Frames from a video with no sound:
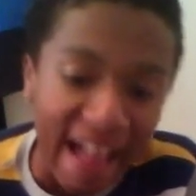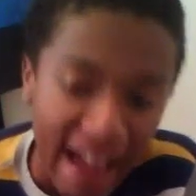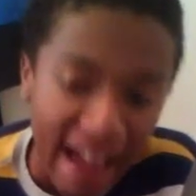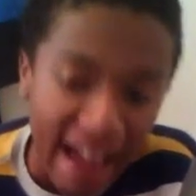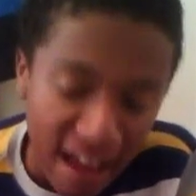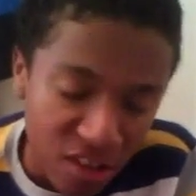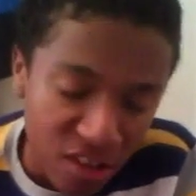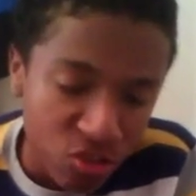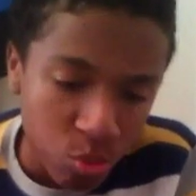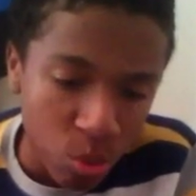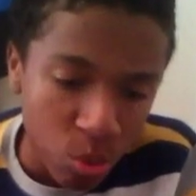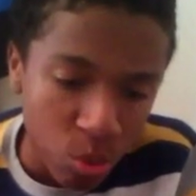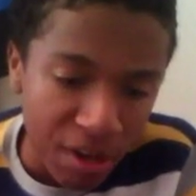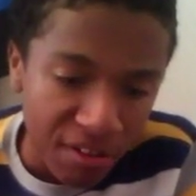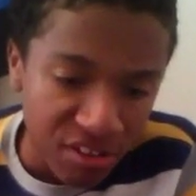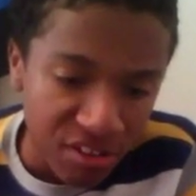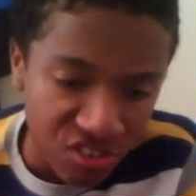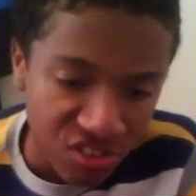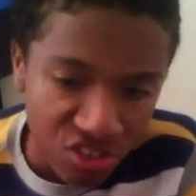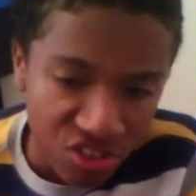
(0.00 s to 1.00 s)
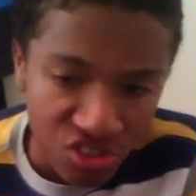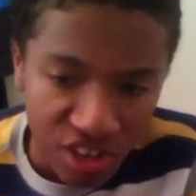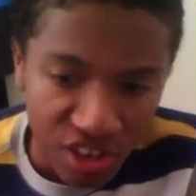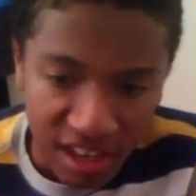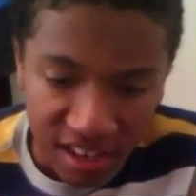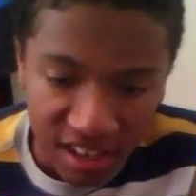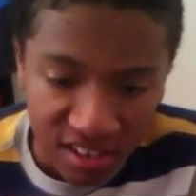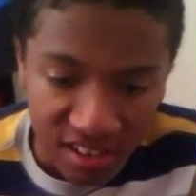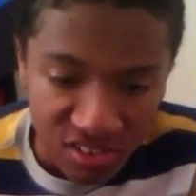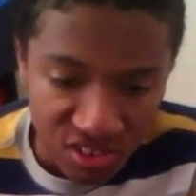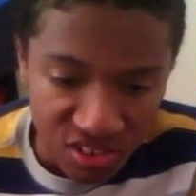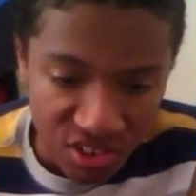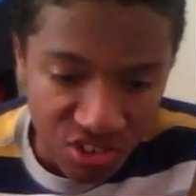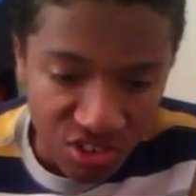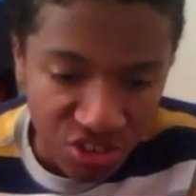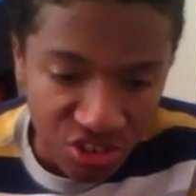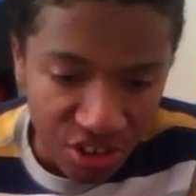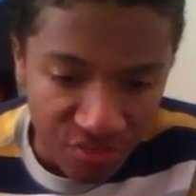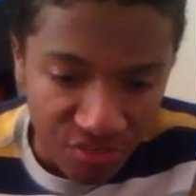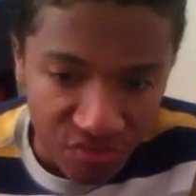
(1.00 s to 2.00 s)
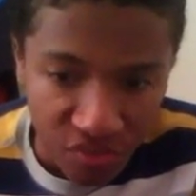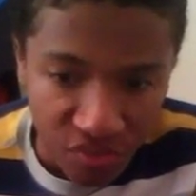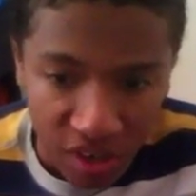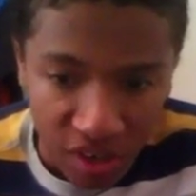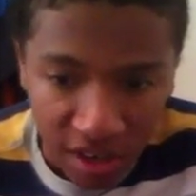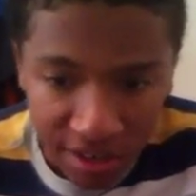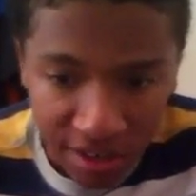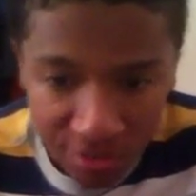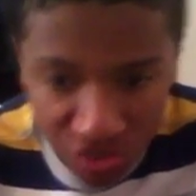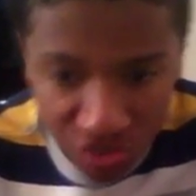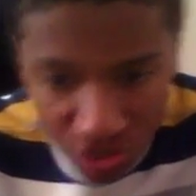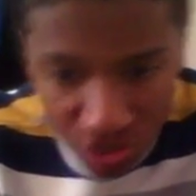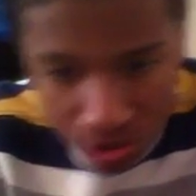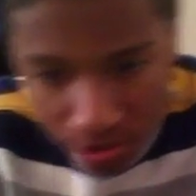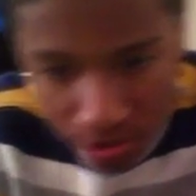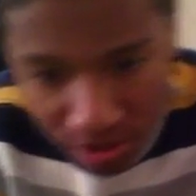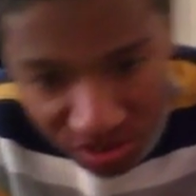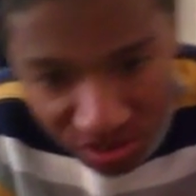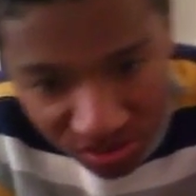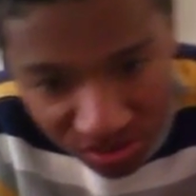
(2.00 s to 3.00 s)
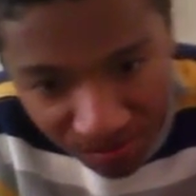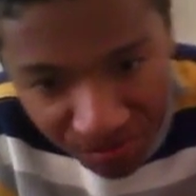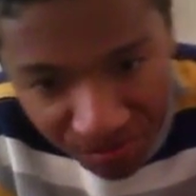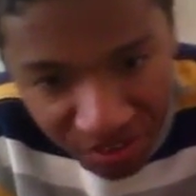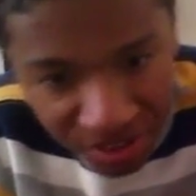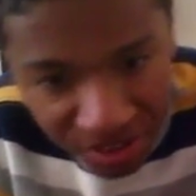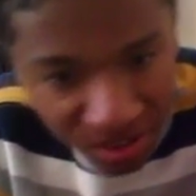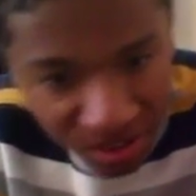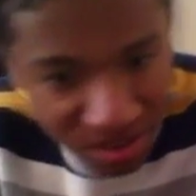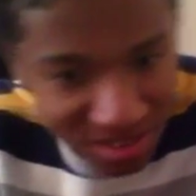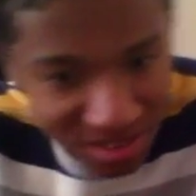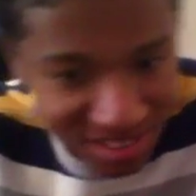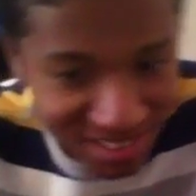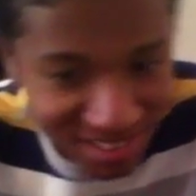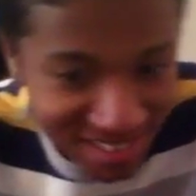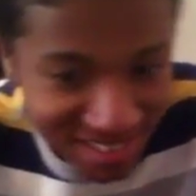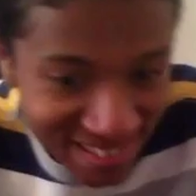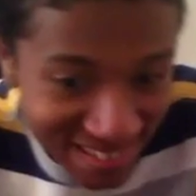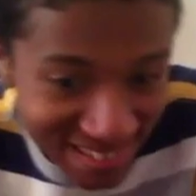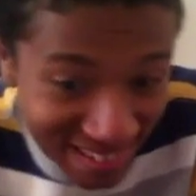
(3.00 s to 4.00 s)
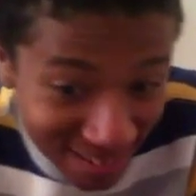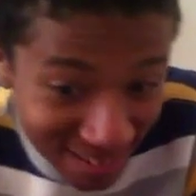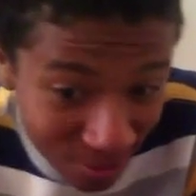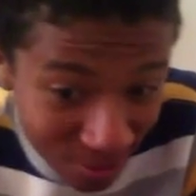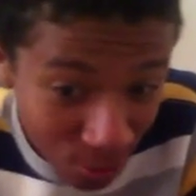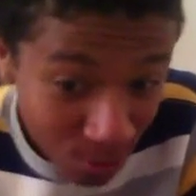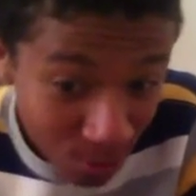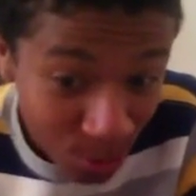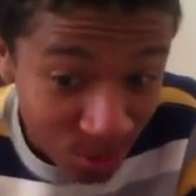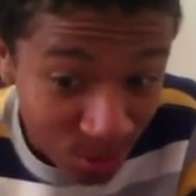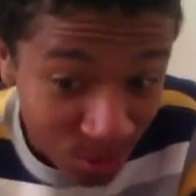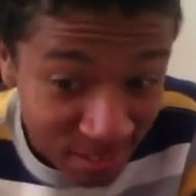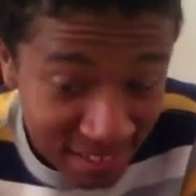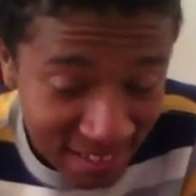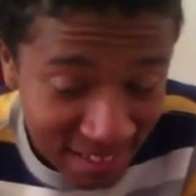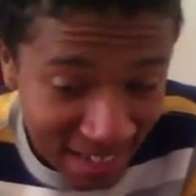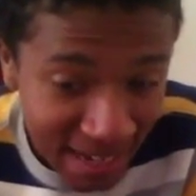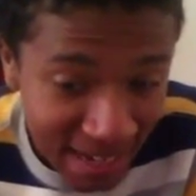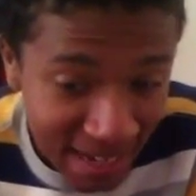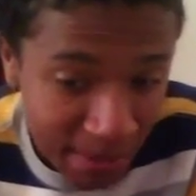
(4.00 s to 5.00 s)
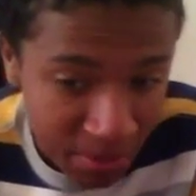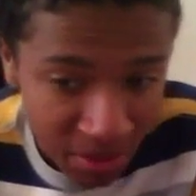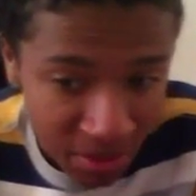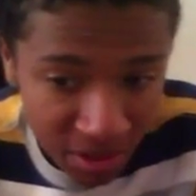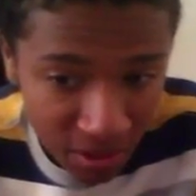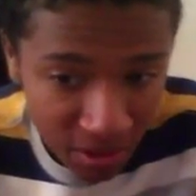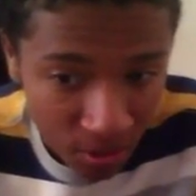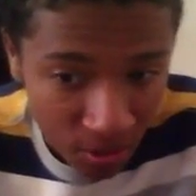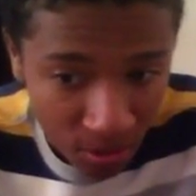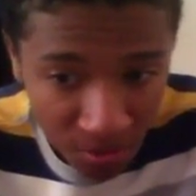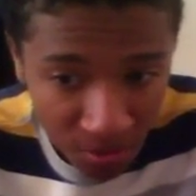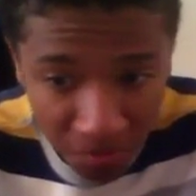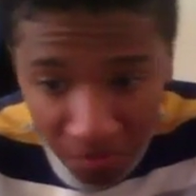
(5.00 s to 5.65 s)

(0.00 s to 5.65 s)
as well as in the Gen 5. So there is a considerable gap there.